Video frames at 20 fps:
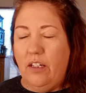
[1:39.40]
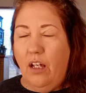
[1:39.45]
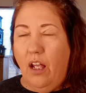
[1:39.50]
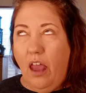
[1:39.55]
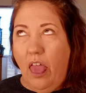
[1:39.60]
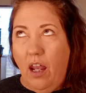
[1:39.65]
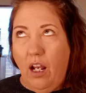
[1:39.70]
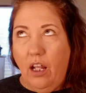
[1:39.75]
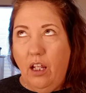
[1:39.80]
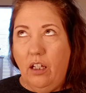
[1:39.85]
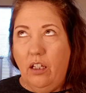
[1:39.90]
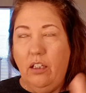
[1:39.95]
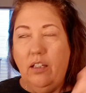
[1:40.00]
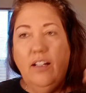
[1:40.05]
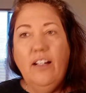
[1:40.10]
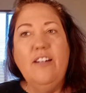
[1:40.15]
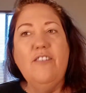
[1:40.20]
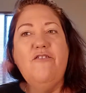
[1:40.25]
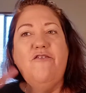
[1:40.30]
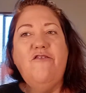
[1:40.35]
little
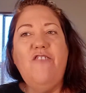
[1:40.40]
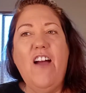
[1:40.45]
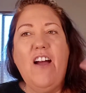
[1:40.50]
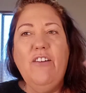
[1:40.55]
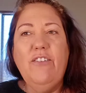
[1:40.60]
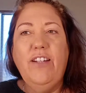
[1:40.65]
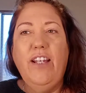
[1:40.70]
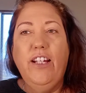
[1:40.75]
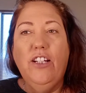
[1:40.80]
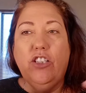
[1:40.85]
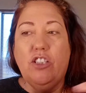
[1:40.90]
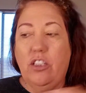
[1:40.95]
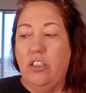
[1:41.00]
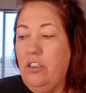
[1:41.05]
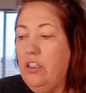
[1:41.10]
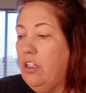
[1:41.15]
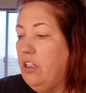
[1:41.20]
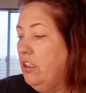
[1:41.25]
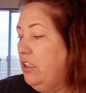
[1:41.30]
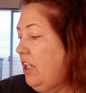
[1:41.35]

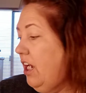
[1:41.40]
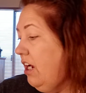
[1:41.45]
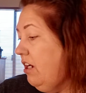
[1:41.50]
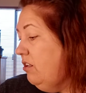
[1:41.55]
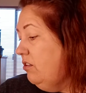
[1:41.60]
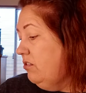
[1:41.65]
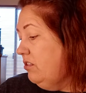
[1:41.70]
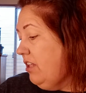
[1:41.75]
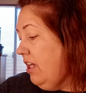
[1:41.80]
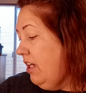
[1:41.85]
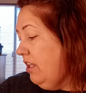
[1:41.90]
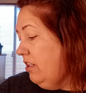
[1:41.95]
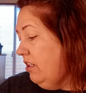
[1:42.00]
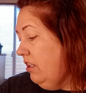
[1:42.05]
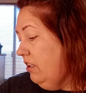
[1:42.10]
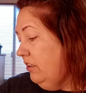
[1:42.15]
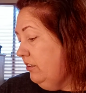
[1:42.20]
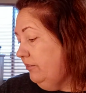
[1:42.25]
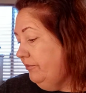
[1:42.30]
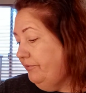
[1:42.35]
foundation on account that
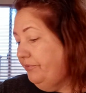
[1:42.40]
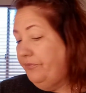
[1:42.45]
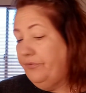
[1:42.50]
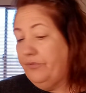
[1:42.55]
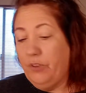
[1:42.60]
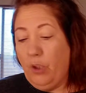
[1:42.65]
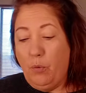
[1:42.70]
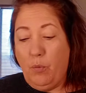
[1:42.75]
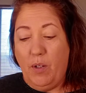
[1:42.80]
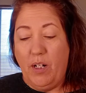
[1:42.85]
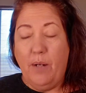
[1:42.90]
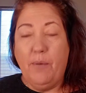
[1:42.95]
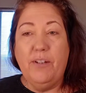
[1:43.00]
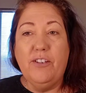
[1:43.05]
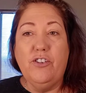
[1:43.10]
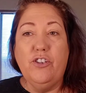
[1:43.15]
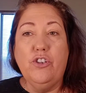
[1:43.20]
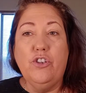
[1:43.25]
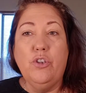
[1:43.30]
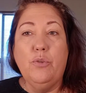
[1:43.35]
the one I
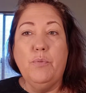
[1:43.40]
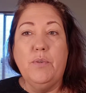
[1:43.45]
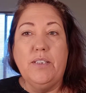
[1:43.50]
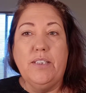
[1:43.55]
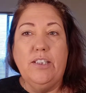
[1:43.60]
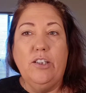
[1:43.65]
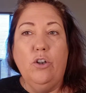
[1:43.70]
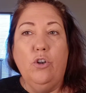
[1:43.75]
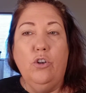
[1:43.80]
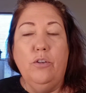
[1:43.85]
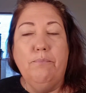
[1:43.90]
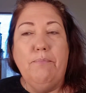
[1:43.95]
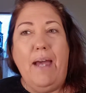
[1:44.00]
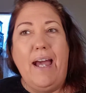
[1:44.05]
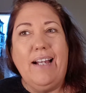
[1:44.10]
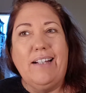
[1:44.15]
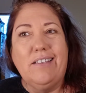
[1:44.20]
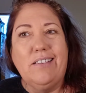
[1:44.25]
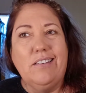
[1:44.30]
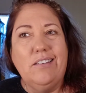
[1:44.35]
was using was the old
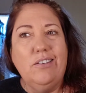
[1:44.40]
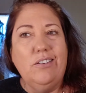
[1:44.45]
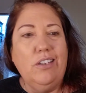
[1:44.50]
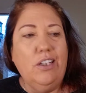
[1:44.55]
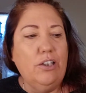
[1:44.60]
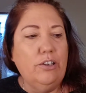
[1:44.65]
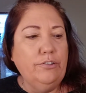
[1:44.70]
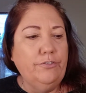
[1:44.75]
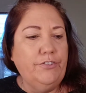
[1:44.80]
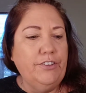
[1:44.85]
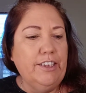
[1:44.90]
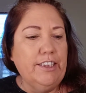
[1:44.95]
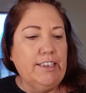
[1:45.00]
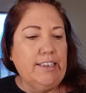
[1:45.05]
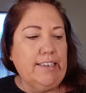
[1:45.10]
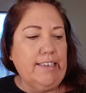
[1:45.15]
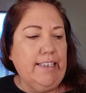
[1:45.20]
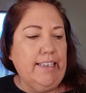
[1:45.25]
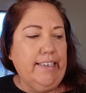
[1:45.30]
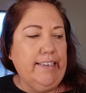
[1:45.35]
MAC Studio
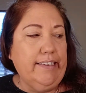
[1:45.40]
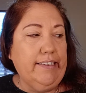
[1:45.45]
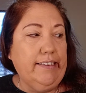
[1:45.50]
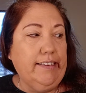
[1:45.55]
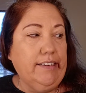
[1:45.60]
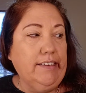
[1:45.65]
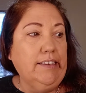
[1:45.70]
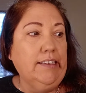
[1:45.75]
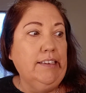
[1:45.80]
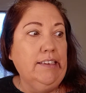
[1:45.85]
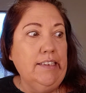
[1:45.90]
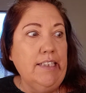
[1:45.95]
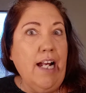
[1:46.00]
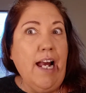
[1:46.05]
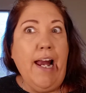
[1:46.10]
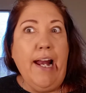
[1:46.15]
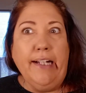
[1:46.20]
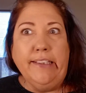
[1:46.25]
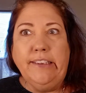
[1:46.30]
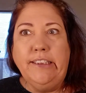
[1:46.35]
Fix, and
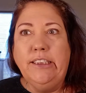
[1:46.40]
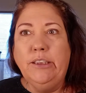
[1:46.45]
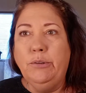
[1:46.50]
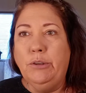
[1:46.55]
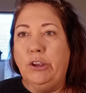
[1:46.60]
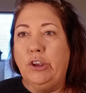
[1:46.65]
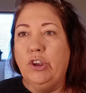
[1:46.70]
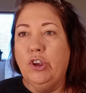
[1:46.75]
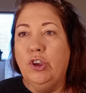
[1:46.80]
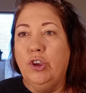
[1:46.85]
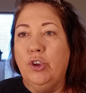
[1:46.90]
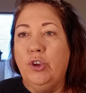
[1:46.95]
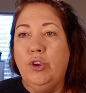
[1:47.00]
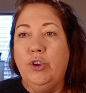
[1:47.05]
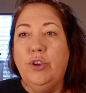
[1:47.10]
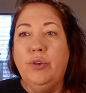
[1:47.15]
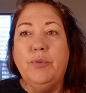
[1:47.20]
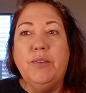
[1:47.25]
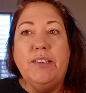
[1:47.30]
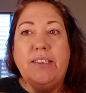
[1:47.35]
I think it was
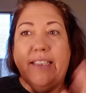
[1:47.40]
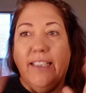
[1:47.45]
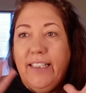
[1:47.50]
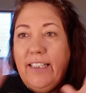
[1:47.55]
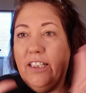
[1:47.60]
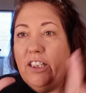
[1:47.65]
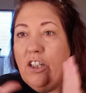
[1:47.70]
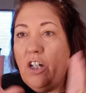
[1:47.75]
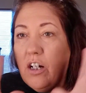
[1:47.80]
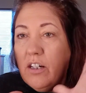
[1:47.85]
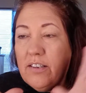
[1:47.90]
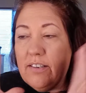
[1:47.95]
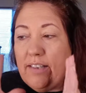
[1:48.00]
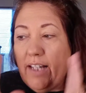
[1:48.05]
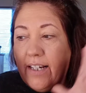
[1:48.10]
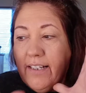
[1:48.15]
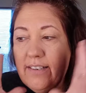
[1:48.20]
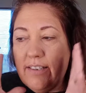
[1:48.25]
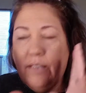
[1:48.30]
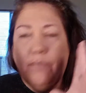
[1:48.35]
old. It was getting
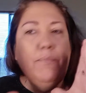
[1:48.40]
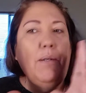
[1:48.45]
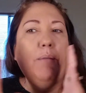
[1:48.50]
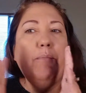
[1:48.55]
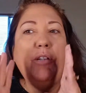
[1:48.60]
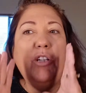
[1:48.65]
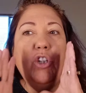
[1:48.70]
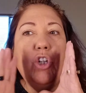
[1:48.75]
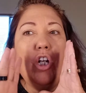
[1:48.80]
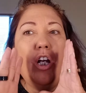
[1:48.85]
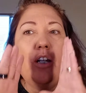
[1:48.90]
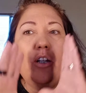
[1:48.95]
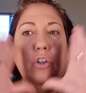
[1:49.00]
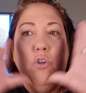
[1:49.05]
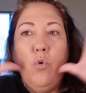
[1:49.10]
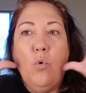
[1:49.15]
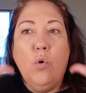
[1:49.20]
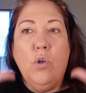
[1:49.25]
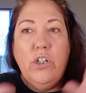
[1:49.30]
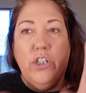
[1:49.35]
oxidizing, made me look like
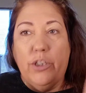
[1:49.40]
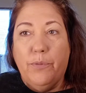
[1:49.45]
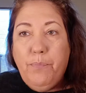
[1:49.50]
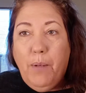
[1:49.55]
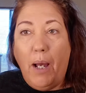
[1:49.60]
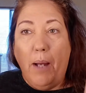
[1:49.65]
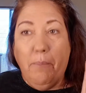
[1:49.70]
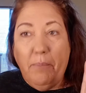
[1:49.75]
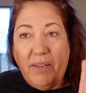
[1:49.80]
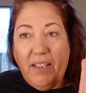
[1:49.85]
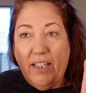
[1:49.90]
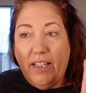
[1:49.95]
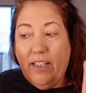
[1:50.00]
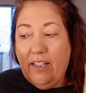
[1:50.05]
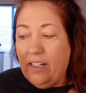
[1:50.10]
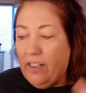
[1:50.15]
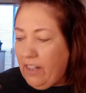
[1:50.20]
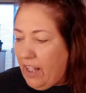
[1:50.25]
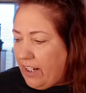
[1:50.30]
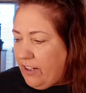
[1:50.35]
an orange pumpkin,
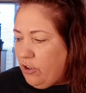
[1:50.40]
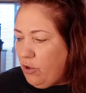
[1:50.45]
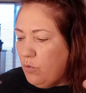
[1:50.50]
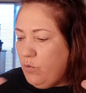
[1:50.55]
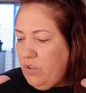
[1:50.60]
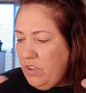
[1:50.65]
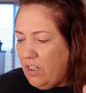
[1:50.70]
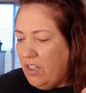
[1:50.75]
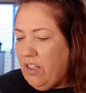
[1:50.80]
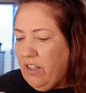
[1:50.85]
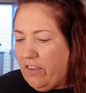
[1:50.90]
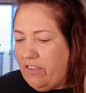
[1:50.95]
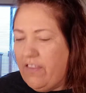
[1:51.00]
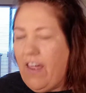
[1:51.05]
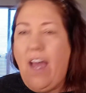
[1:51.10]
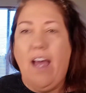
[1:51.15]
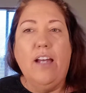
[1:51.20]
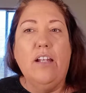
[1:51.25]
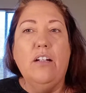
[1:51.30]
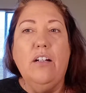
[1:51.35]
and I don't need
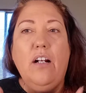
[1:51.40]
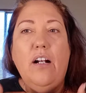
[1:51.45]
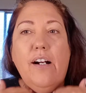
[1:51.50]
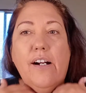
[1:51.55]
that.